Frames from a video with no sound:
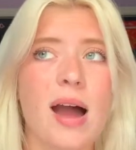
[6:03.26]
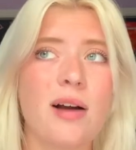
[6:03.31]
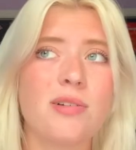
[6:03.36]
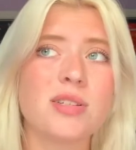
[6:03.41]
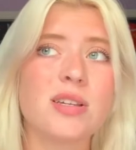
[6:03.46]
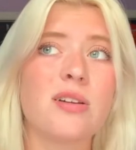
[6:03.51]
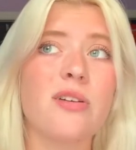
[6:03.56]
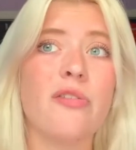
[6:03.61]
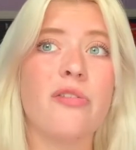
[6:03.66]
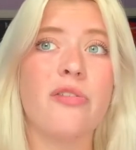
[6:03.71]
I
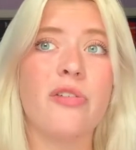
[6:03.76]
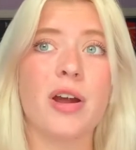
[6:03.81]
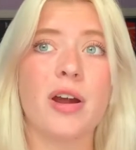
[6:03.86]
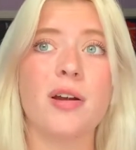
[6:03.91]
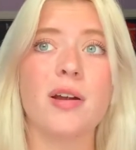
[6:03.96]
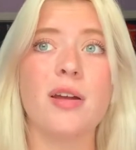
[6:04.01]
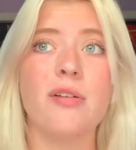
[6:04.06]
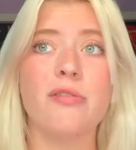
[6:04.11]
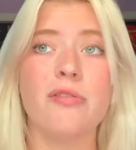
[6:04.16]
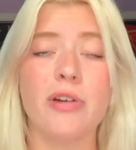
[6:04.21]
was at a
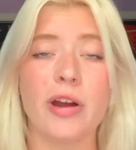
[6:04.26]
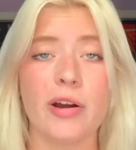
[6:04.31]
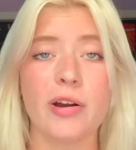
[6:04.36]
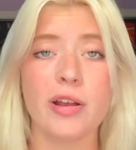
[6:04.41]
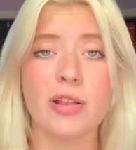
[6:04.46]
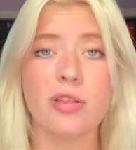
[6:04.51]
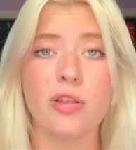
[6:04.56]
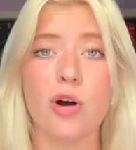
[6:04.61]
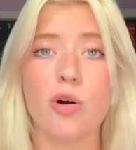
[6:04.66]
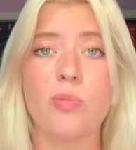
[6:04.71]

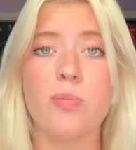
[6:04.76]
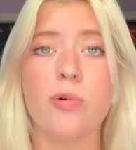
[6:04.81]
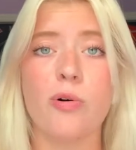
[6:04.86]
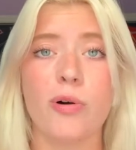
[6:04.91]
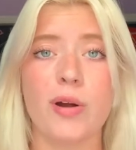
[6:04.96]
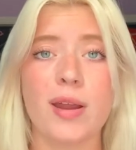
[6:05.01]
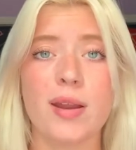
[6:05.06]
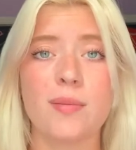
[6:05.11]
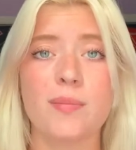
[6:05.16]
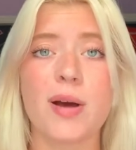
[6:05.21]
very low
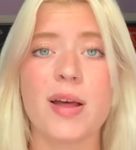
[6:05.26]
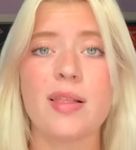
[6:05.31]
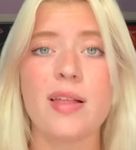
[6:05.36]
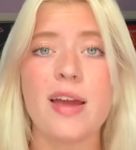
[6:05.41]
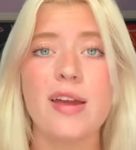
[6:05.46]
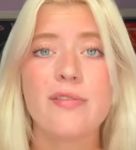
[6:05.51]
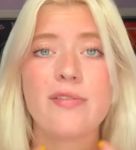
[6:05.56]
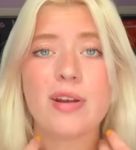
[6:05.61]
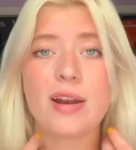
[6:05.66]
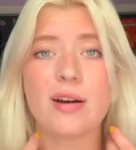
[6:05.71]
point in my
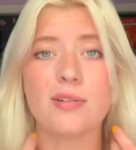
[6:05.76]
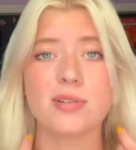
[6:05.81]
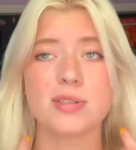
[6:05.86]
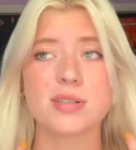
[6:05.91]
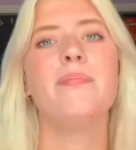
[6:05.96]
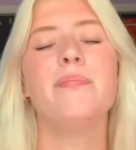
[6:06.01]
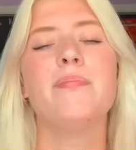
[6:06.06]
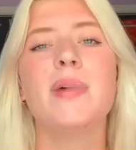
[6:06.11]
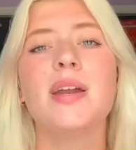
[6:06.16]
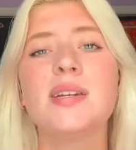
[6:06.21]
life, and I
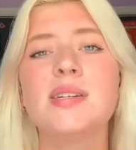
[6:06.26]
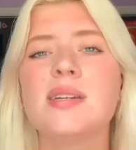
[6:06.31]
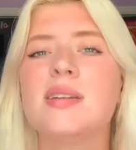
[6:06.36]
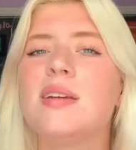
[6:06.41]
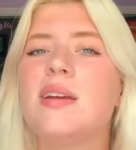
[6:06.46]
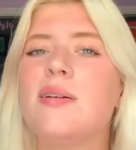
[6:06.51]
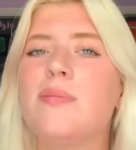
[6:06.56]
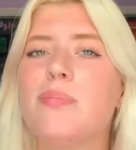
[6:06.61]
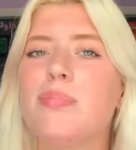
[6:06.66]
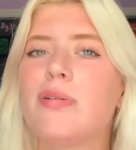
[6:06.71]
was
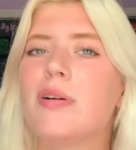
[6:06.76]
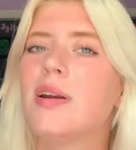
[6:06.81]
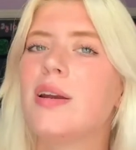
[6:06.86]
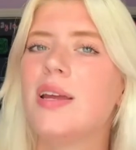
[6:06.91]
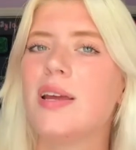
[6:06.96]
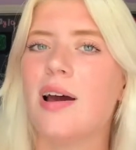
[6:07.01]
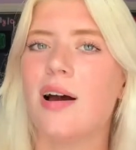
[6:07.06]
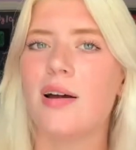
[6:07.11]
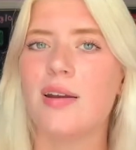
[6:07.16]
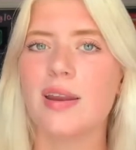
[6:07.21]
mentally
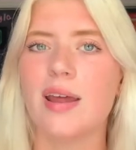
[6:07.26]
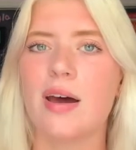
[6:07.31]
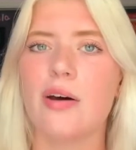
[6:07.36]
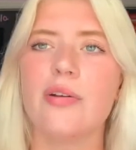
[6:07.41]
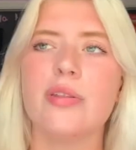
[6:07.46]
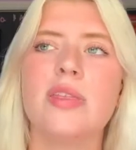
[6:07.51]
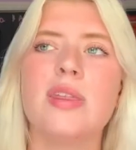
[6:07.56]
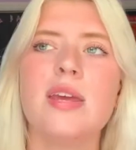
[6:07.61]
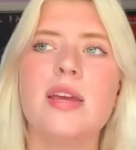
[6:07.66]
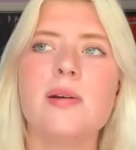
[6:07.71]
pretty
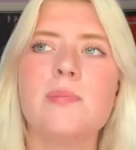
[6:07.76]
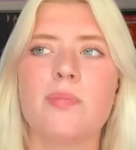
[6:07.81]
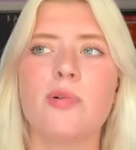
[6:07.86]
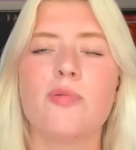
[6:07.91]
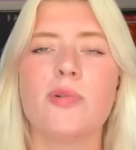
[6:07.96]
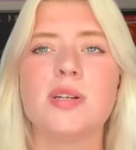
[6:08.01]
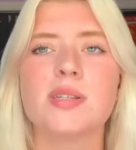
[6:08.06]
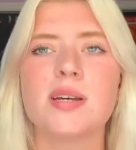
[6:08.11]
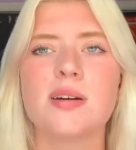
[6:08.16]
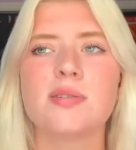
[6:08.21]
unhealthy. But
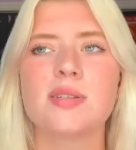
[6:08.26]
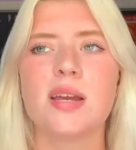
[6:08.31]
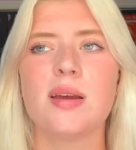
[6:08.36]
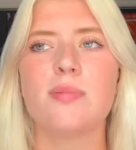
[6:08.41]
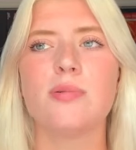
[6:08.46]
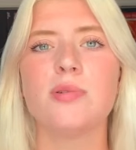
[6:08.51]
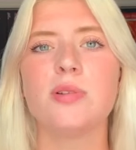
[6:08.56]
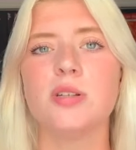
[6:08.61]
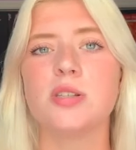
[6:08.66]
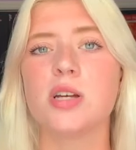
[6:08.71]
once I was
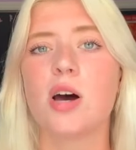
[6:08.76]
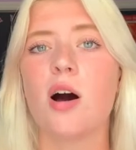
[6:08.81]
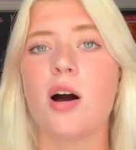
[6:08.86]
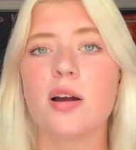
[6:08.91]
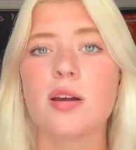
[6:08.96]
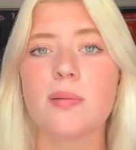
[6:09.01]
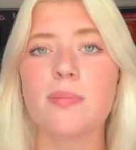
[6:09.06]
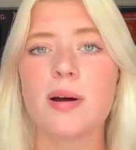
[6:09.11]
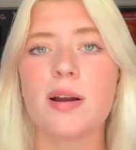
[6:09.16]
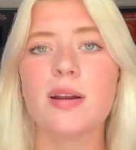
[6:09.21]
able to
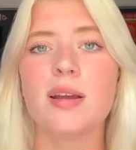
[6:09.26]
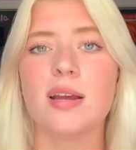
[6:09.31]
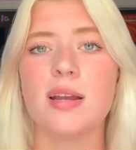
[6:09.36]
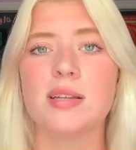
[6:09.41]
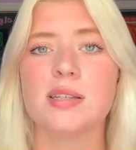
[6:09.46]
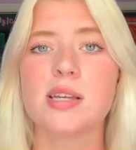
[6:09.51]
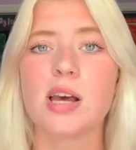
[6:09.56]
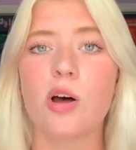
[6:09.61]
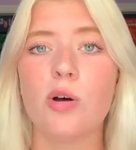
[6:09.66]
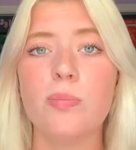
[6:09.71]
talk about it
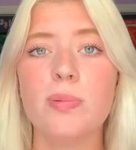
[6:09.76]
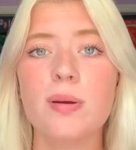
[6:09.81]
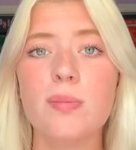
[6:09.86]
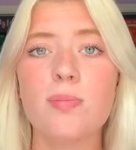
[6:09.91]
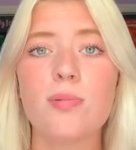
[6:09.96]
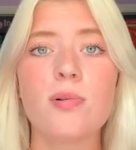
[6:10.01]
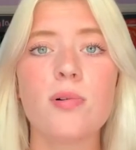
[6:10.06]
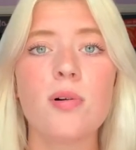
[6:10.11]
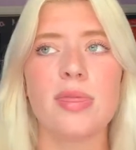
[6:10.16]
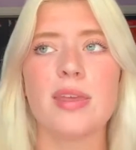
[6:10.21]
and tell
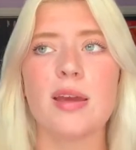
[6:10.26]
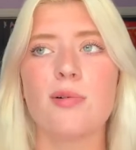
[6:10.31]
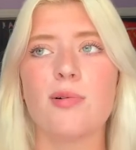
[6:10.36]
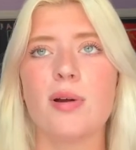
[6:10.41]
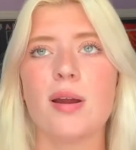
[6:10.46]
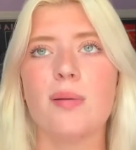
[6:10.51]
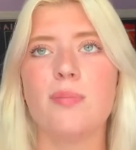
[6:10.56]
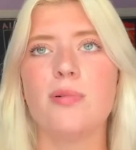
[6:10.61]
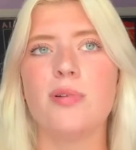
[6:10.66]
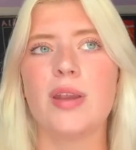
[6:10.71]
people, they
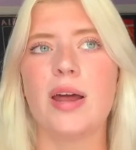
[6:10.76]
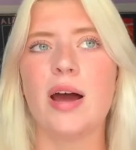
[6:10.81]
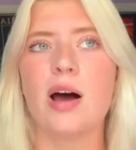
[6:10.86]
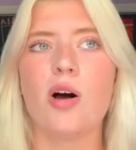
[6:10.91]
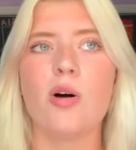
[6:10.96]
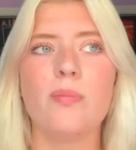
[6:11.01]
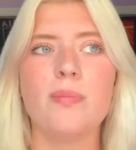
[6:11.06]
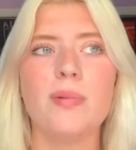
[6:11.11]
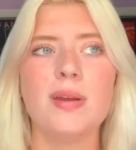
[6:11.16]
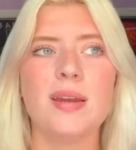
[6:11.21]
were able to
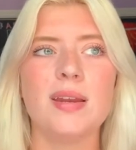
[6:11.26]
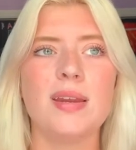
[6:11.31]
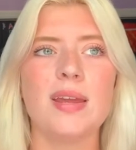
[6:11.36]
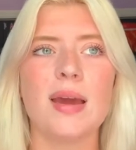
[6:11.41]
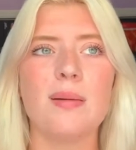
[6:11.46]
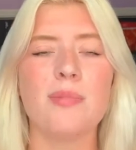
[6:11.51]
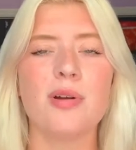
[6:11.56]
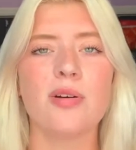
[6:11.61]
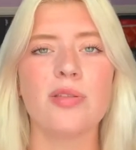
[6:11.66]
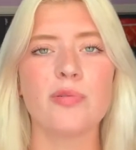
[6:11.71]
help me and
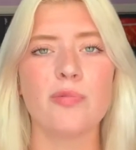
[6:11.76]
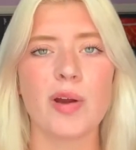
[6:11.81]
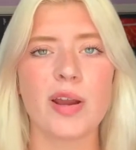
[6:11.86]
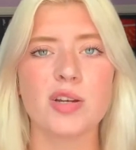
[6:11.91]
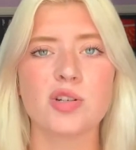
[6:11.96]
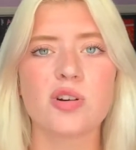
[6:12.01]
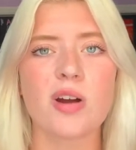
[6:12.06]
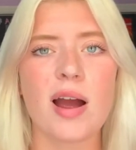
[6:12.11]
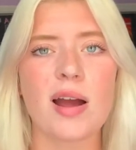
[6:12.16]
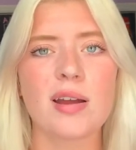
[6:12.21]
get me on the right
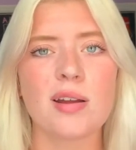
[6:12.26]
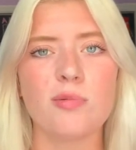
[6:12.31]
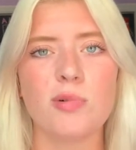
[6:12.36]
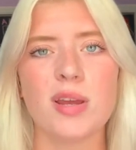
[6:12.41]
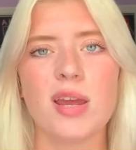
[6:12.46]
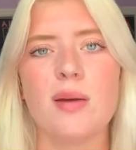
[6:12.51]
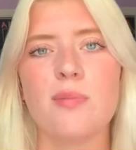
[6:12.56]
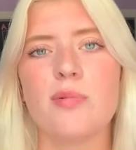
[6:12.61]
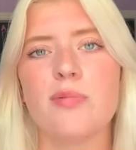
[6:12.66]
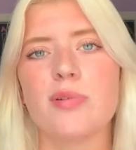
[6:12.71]
track, and we
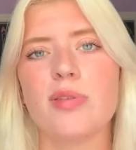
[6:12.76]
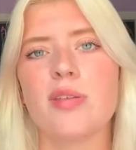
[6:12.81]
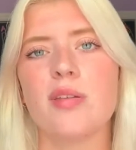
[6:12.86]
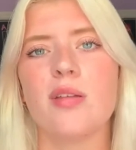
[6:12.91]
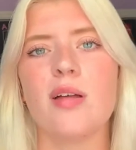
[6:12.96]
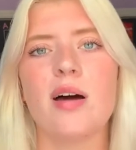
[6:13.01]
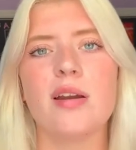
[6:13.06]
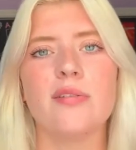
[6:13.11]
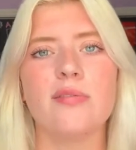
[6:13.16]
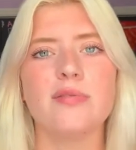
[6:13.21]
came up with a
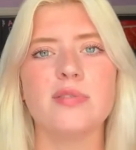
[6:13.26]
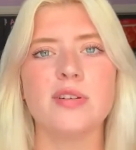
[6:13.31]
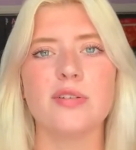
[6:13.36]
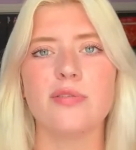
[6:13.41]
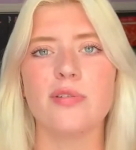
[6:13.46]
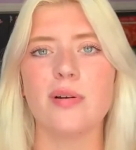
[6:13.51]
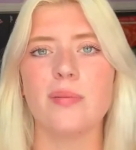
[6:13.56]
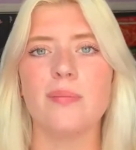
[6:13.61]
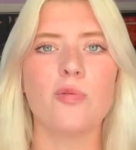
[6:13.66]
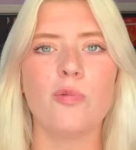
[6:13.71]
lot of
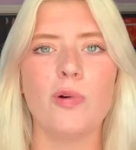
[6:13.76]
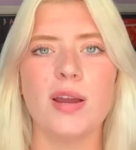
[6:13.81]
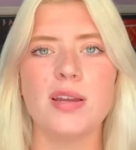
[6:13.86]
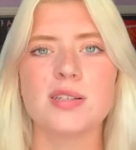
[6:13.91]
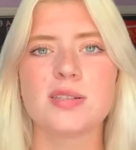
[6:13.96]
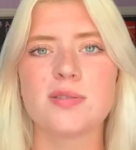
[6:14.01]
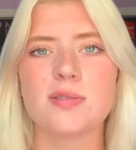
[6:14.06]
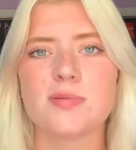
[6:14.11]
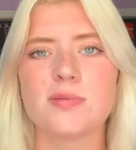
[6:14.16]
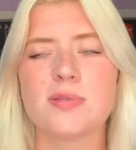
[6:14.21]
different
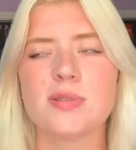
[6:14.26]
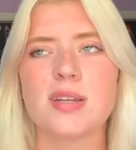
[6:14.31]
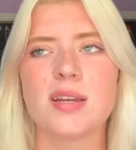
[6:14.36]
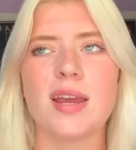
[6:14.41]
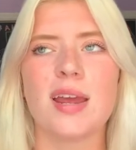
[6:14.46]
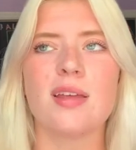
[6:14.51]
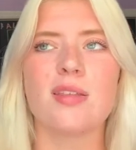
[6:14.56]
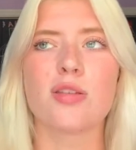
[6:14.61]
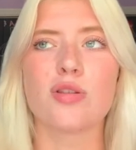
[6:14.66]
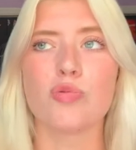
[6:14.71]
ways to
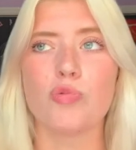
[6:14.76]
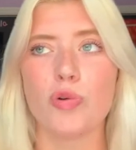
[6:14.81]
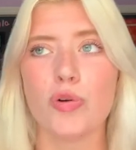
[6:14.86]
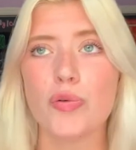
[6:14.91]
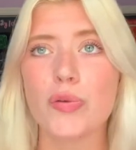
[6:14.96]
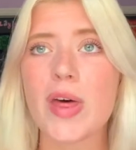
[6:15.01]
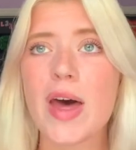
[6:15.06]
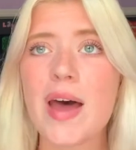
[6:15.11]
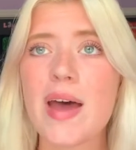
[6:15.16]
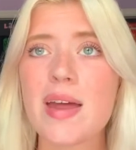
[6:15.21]
get
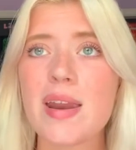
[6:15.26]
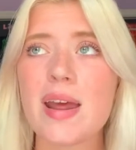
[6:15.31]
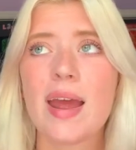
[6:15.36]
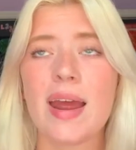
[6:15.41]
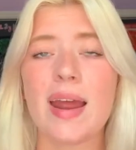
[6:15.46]
through that.